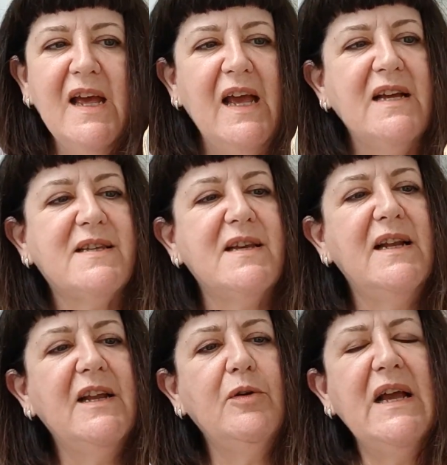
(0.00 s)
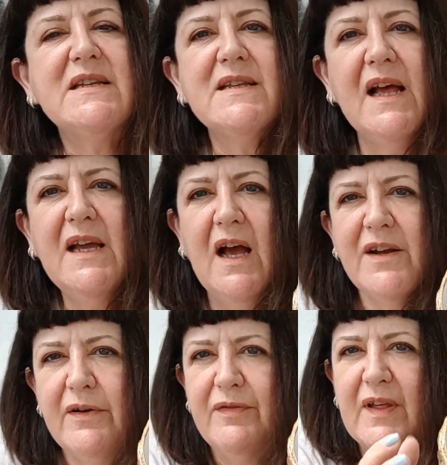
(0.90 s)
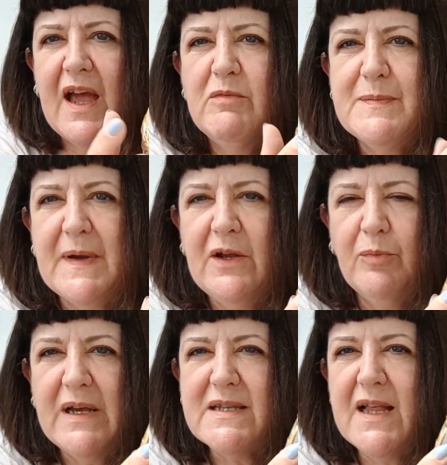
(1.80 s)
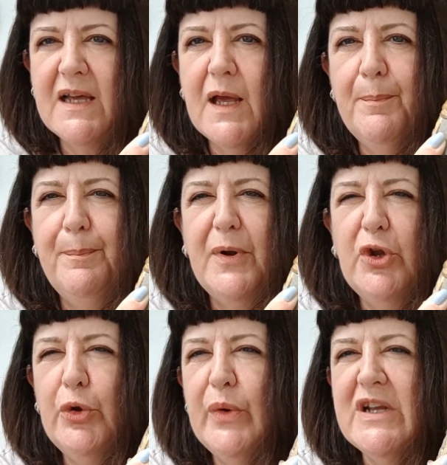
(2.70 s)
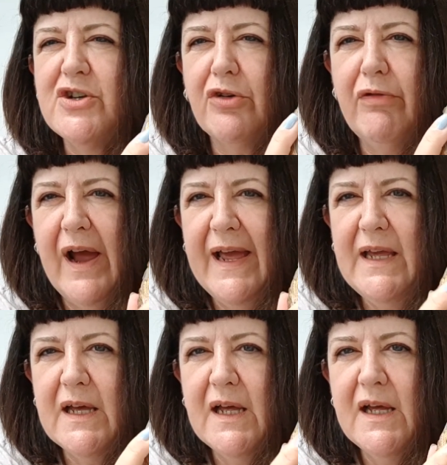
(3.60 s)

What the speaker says: It's a little, it's like, I don't know if the camera's picking up, but it's like a bluish grey.